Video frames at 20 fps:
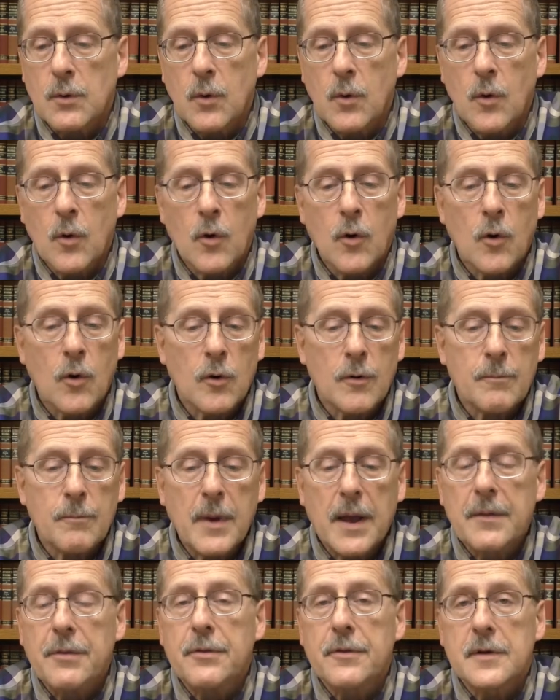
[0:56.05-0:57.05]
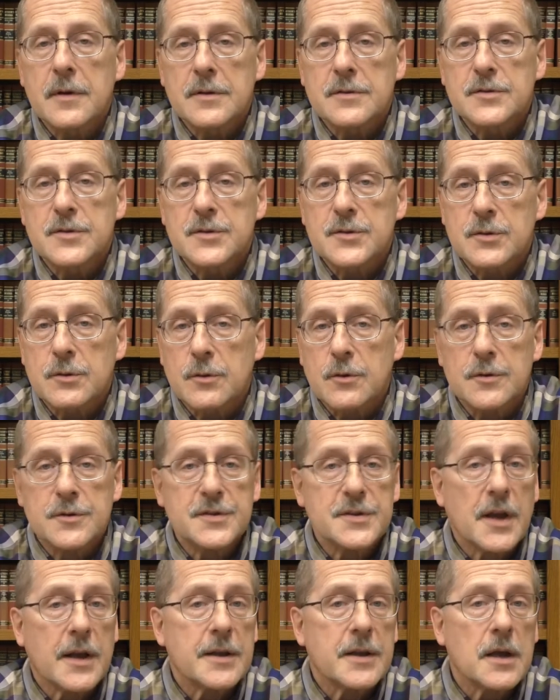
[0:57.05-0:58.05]
or methods or
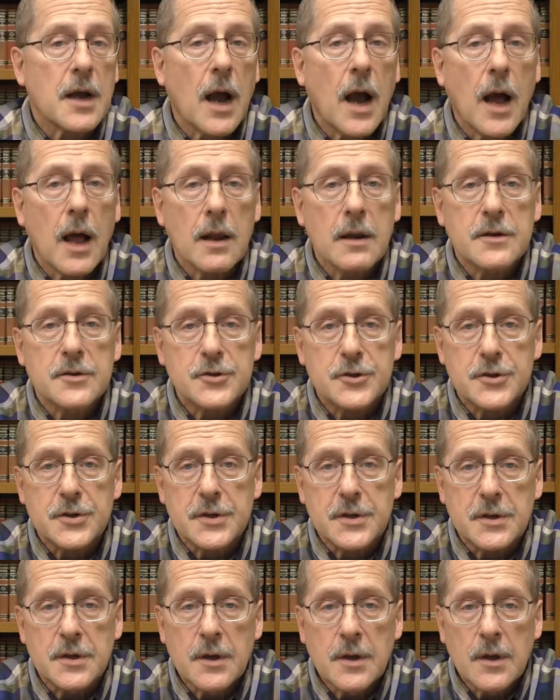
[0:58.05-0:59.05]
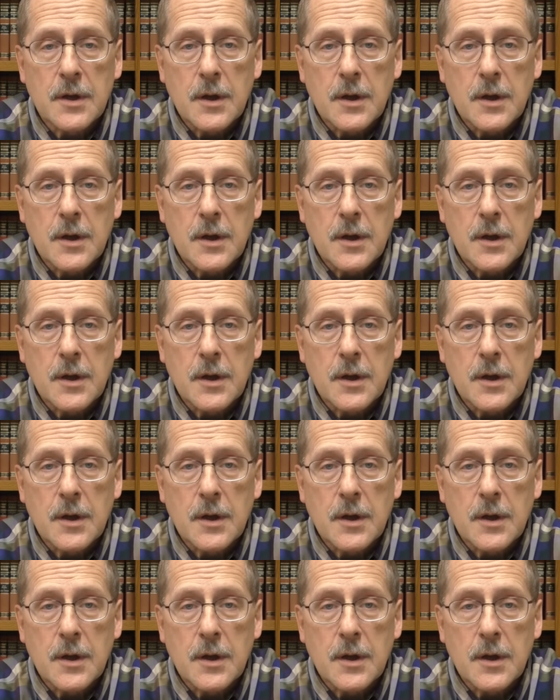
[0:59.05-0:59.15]
psychology